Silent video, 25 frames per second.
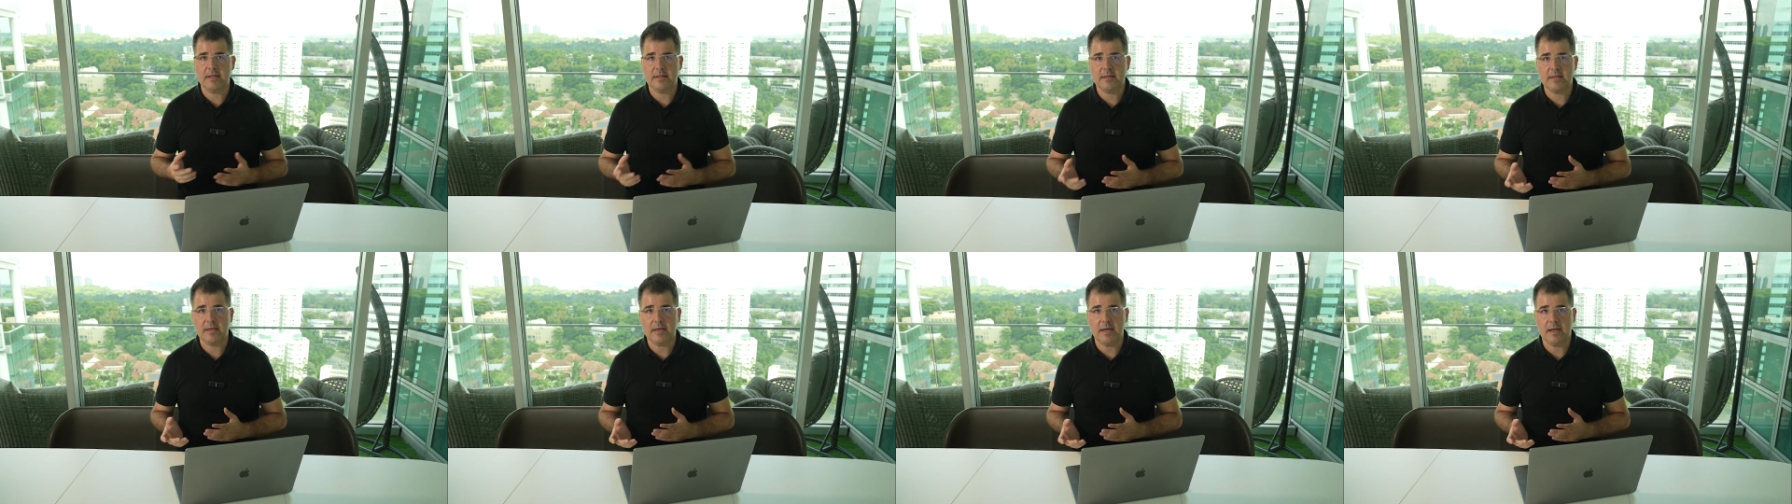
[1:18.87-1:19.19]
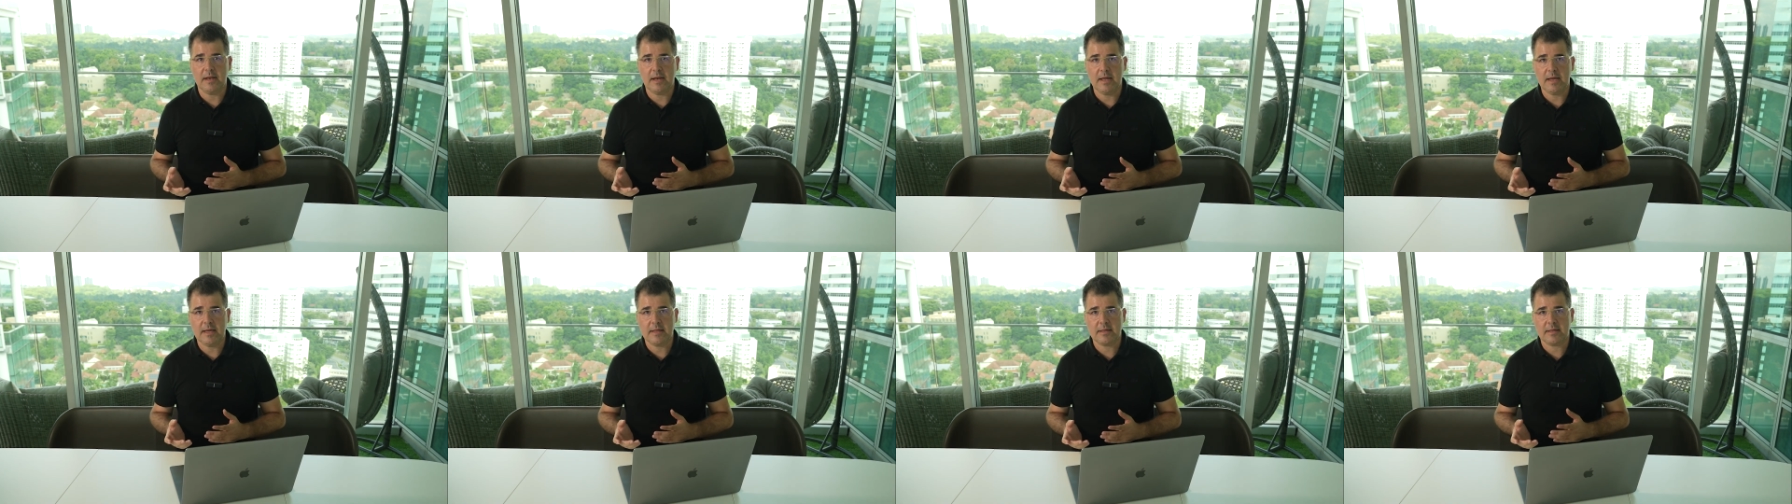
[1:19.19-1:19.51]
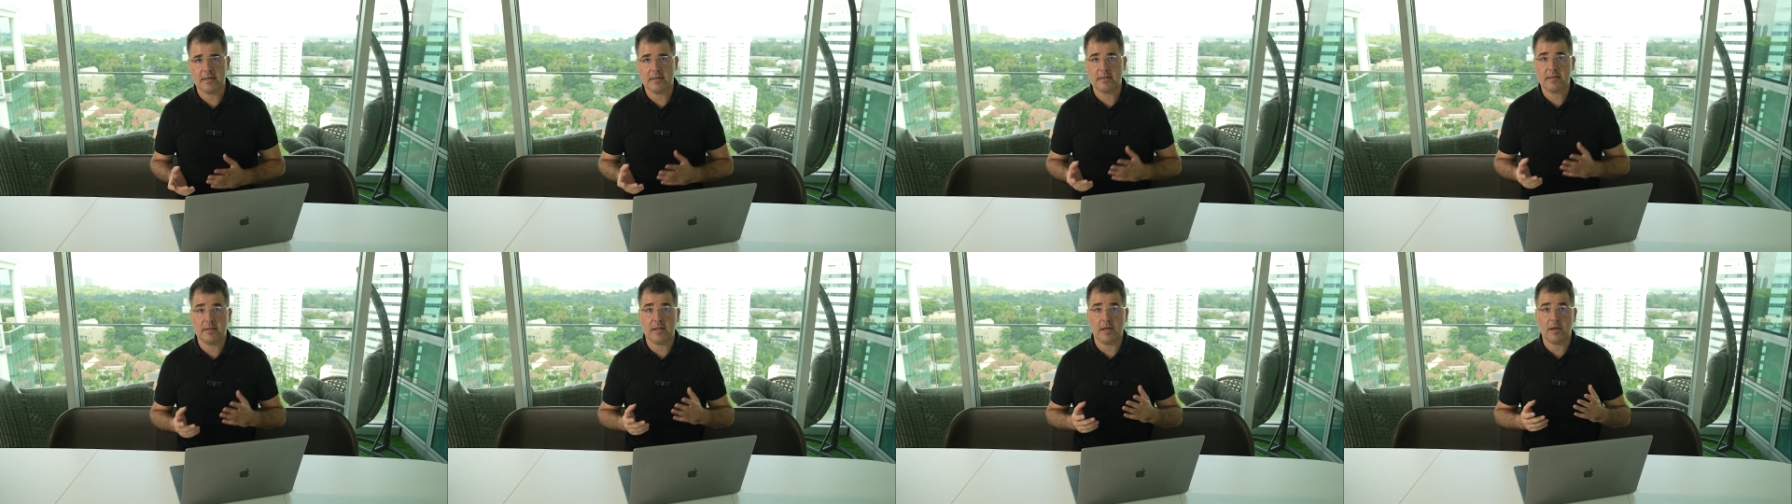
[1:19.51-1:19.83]
and TLS
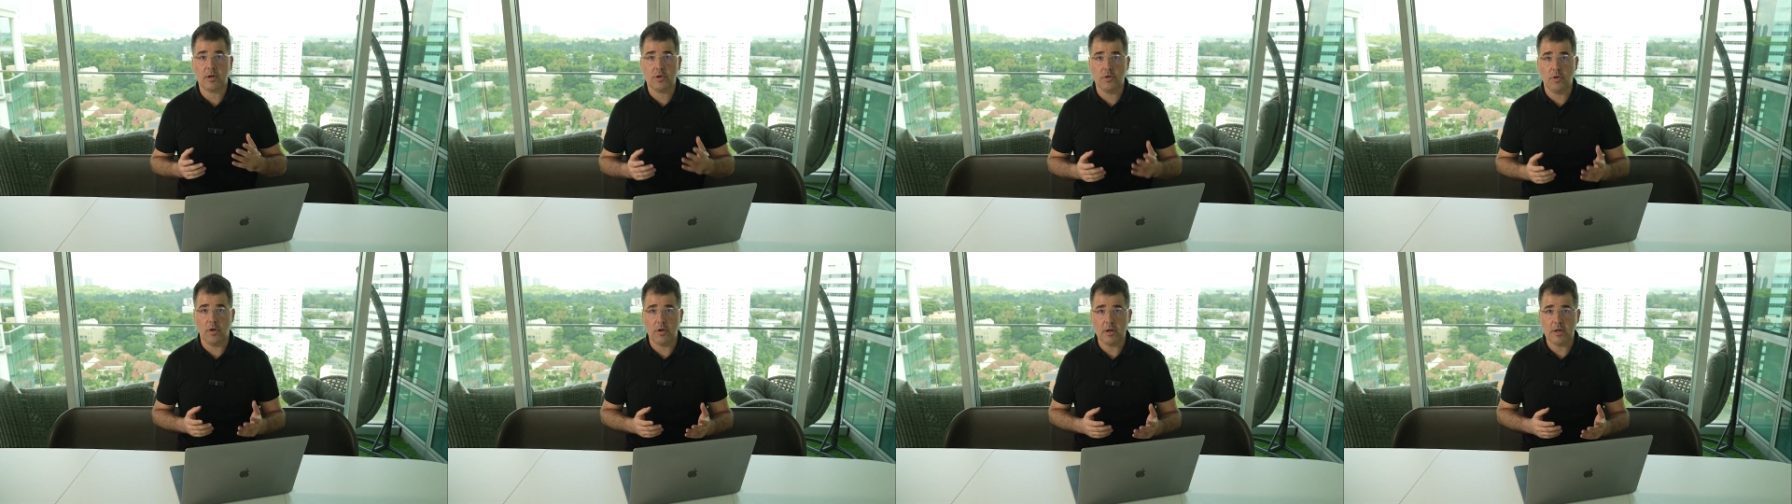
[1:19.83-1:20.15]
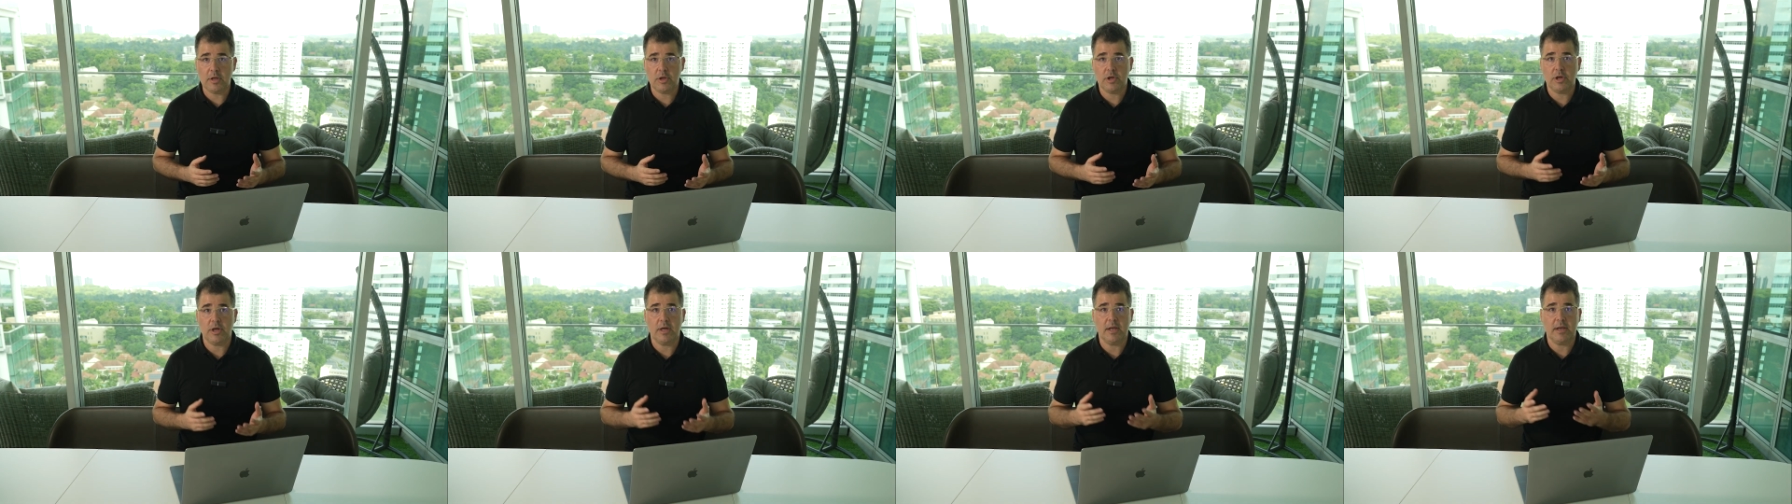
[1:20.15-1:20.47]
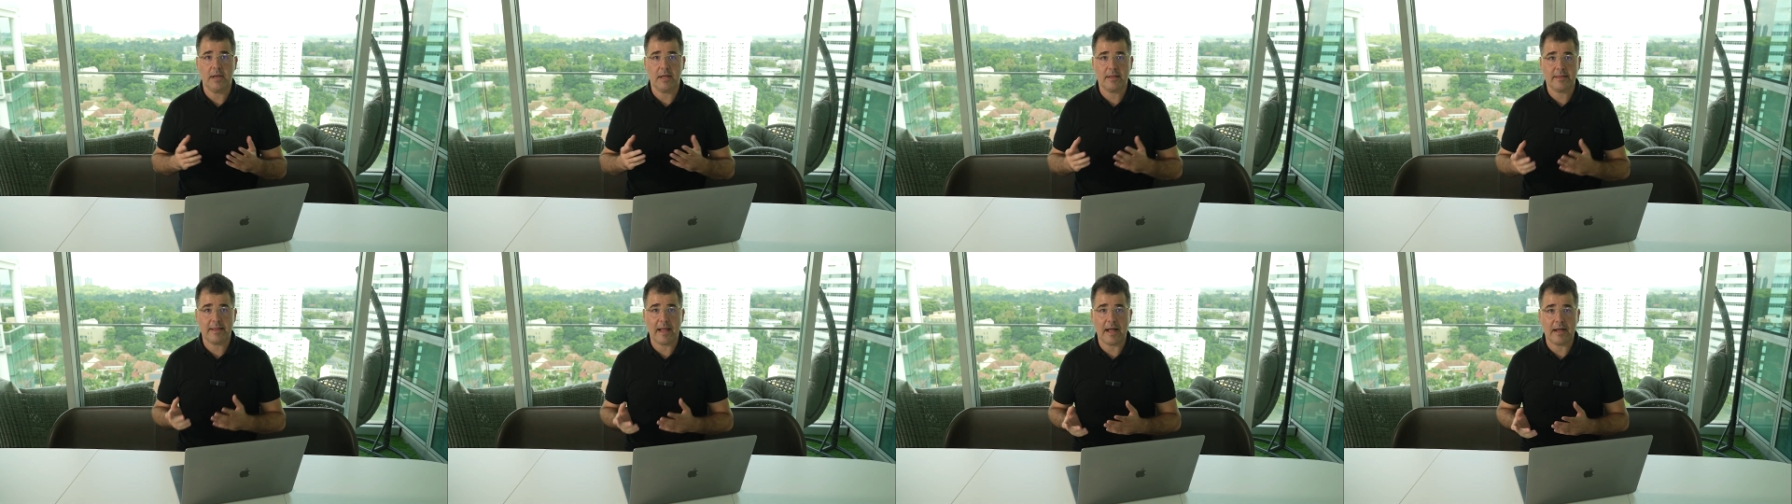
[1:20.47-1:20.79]
as technology
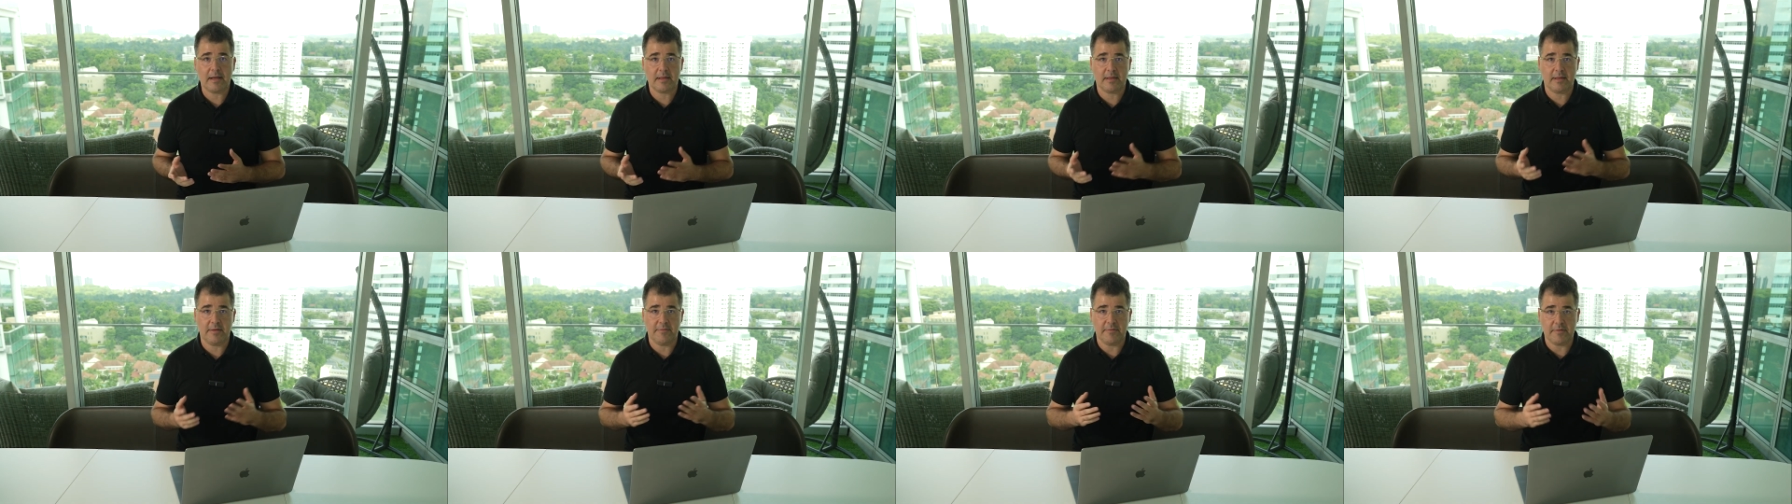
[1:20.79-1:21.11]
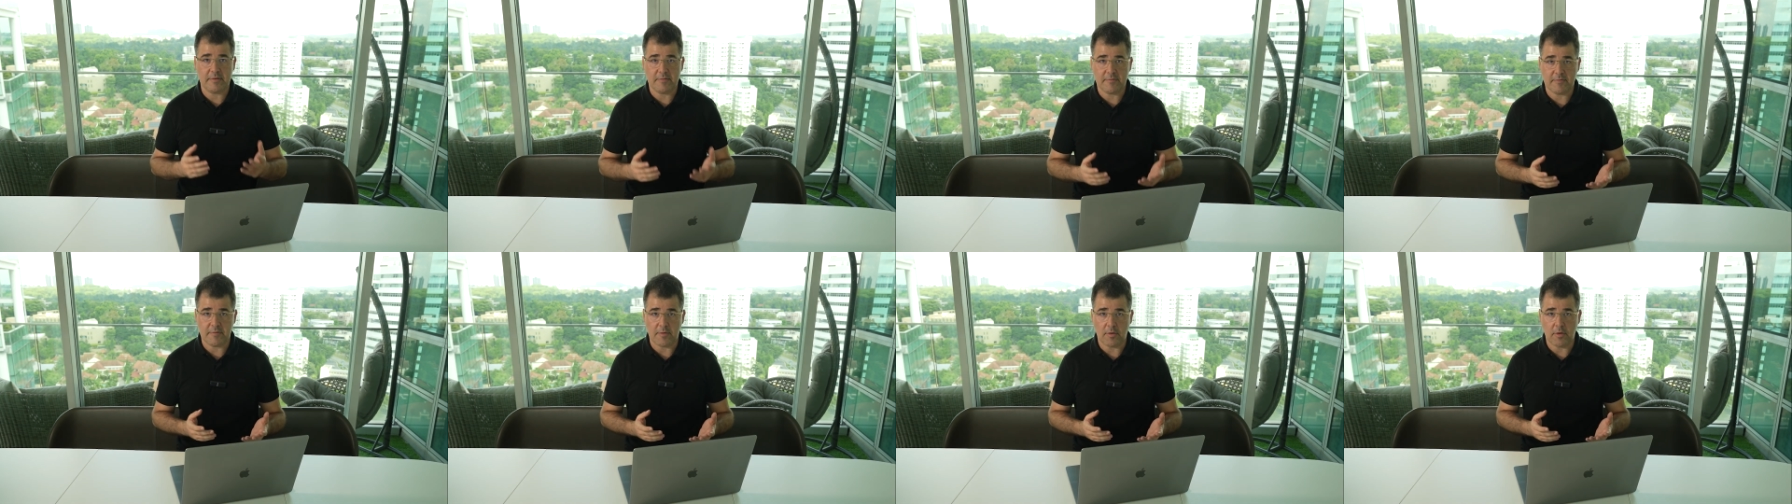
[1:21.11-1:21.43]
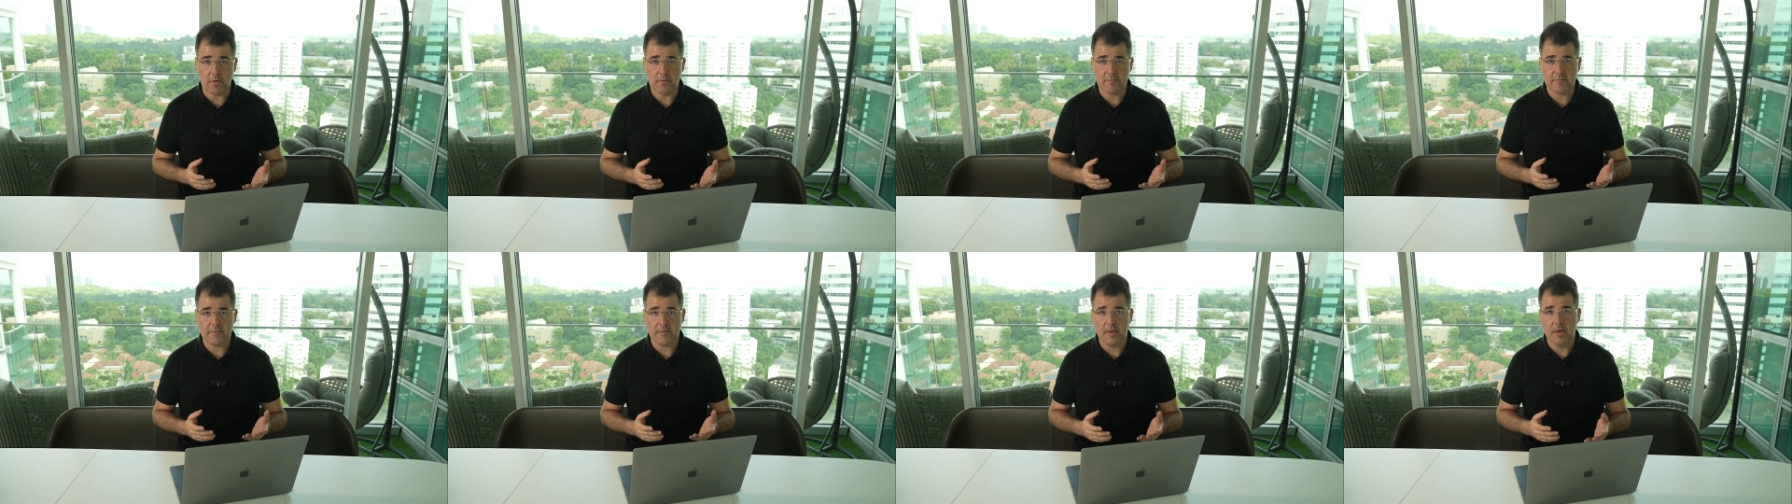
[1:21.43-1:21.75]
and attacks have
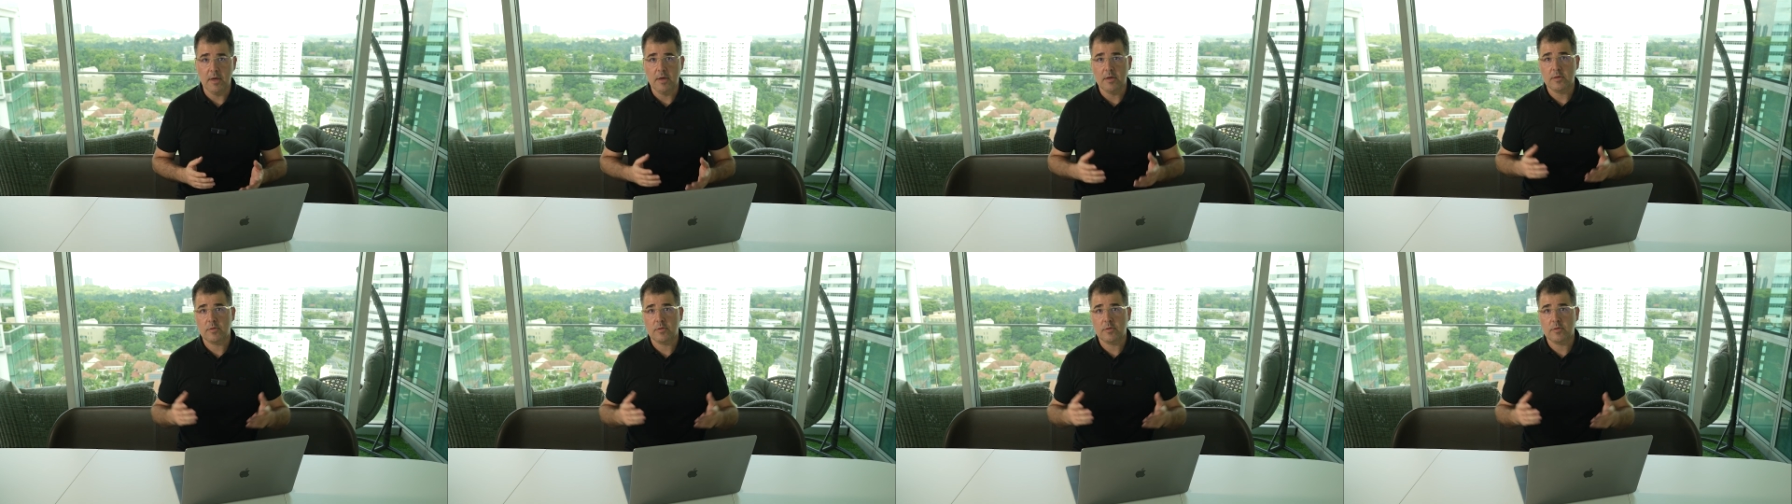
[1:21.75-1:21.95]
evolved,